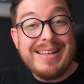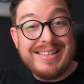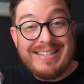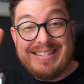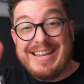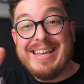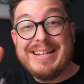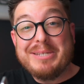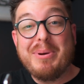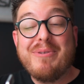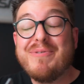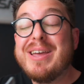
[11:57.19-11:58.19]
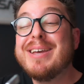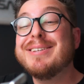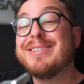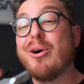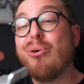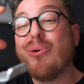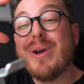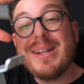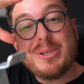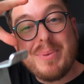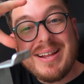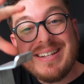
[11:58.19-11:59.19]
that dig into my fingers or
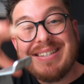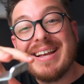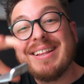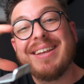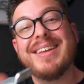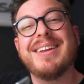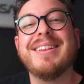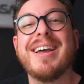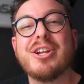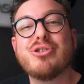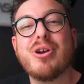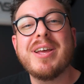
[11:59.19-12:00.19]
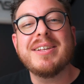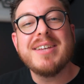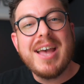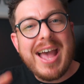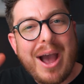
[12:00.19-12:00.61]
into my delicate electronics,